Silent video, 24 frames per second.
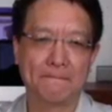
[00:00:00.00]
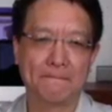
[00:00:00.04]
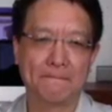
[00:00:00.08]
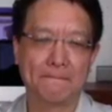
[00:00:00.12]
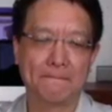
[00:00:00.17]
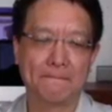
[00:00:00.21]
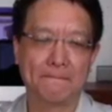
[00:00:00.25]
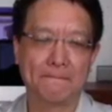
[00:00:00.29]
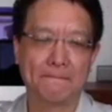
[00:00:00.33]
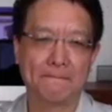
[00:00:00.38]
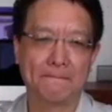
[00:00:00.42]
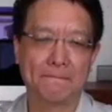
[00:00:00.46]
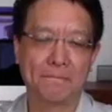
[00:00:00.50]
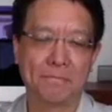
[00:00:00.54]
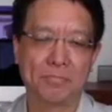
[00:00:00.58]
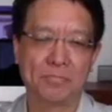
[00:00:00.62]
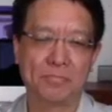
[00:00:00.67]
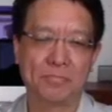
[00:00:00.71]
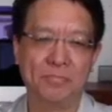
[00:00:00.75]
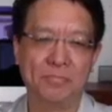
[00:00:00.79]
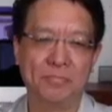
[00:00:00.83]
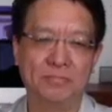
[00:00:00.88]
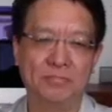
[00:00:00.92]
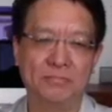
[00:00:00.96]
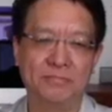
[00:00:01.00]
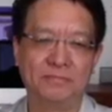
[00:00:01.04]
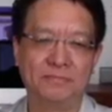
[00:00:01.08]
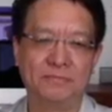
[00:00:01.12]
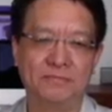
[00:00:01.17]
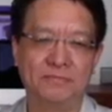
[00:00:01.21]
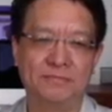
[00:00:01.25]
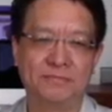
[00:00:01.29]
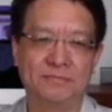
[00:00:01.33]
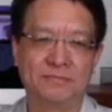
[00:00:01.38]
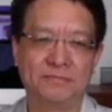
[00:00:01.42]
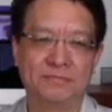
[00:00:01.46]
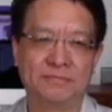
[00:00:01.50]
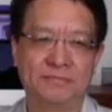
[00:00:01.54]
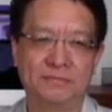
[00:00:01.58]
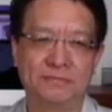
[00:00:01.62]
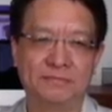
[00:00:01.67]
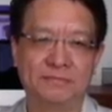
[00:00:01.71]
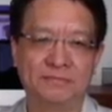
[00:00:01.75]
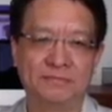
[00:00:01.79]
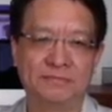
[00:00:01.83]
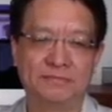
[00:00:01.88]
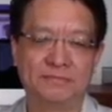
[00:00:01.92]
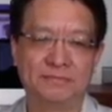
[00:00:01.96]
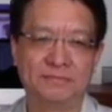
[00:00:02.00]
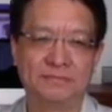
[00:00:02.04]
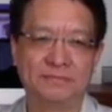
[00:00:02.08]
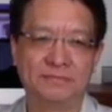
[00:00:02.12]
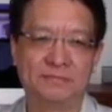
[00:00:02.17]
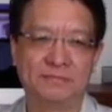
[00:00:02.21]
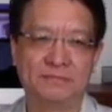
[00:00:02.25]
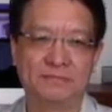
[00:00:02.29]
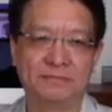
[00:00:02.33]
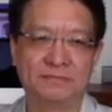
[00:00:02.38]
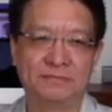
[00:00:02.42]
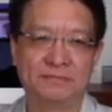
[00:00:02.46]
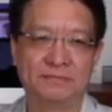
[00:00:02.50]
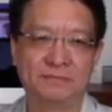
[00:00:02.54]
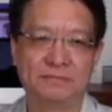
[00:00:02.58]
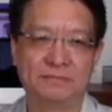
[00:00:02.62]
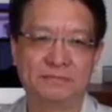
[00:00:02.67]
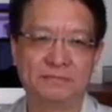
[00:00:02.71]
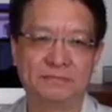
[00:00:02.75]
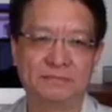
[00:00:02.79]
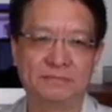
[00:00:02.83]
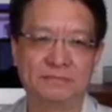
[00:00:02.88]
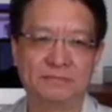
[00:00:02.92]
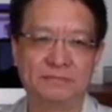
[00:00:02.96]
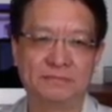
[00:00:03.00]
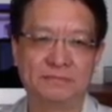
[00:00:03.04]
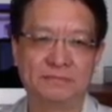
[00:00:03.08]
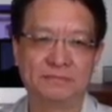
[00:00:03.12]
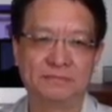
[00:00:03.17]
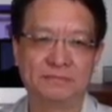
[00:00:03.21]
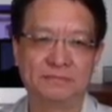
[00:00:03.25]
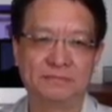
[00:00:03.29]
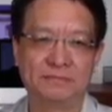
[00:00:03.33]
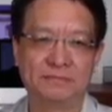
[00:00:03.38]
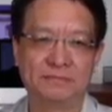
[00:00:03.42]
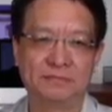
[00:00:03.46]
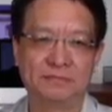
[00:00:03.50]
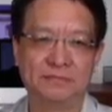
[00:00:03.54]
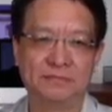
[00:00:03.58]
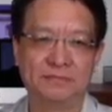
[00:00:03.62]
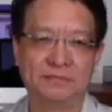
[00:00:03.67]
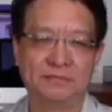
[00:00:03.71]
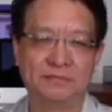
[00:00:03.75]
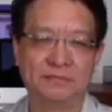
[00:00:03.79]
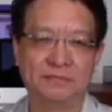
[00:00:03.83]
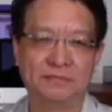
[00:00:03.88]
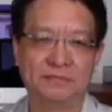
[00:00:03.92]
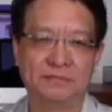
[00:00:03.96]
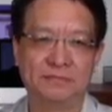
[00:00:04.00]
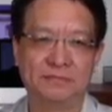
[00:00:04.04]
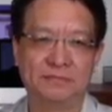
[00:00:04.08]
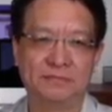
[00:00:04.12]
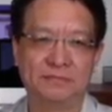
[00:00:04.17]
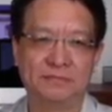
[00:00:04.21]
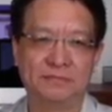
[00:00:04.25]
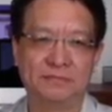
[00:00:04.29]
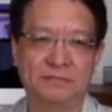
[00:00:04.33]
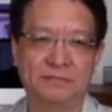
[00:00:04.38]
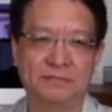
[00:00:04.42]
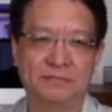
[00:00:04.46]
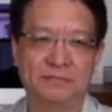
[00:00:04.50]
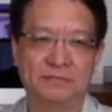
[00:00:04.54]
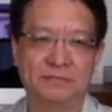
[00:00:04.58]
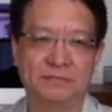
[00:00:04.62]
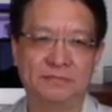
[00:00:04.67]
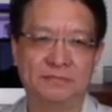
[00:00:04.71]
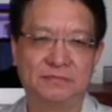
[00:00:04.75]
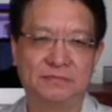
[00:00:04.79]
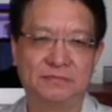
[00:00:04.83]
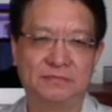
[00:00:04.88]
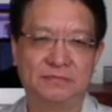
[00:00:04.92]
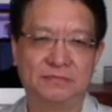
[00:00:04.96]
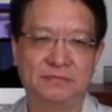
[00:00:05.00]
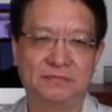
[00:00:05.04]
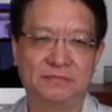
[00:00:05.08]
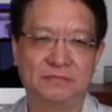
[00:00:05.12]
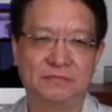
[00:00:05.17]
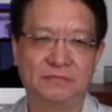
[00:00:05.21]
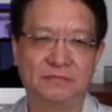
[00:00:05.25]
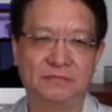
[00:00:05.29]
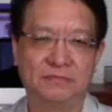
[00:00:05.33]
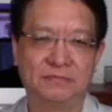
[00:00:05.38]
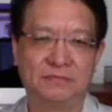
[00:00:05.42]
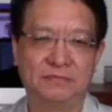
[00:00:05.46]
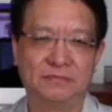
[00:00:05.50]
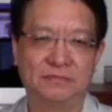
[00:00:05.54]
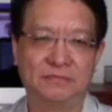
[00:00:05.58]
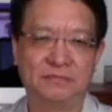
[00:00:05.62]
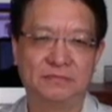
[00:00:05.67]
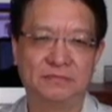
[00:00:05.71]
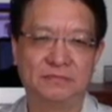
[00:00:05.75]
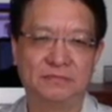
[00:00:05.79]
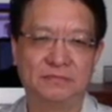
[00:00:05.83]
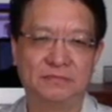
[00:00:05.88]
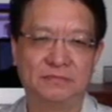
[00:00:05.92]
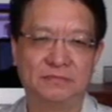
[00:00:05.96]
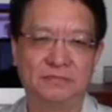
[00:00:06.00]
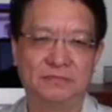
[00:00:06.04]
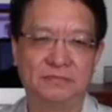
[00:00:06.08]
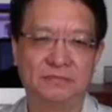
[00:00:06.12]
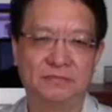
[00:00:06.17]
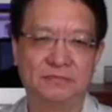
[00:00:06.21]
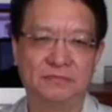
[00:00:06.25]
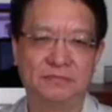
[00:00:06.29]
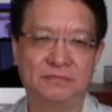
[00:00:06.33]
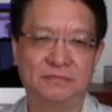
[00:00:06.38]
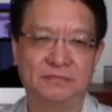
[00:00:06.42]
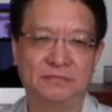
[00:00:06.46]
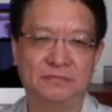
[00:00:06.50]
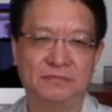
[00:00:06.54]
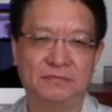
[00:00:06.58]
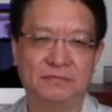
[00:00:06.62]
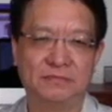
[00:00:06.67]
(silent)